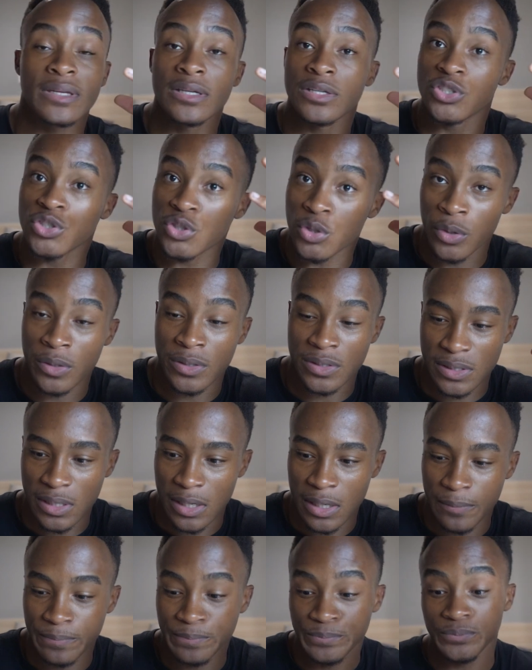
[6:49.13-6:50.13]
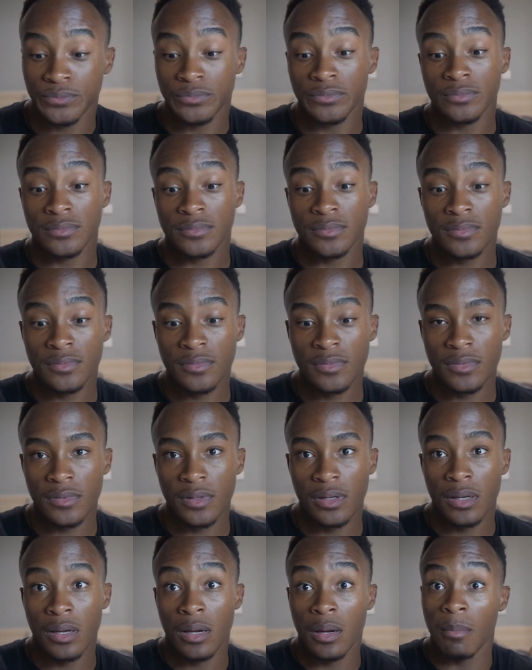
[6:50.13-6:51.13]
so insane.
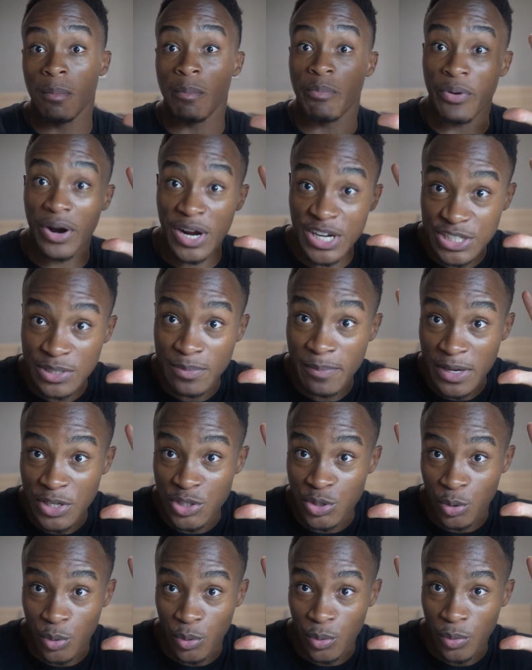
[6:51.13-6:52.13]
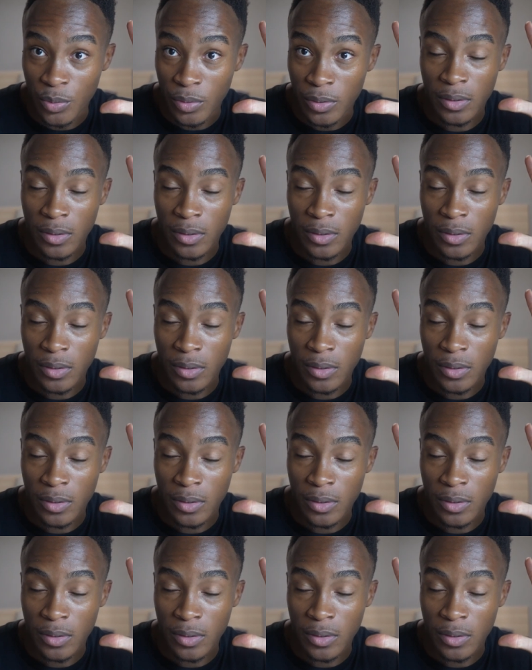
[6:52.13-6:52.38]
Brushed metal.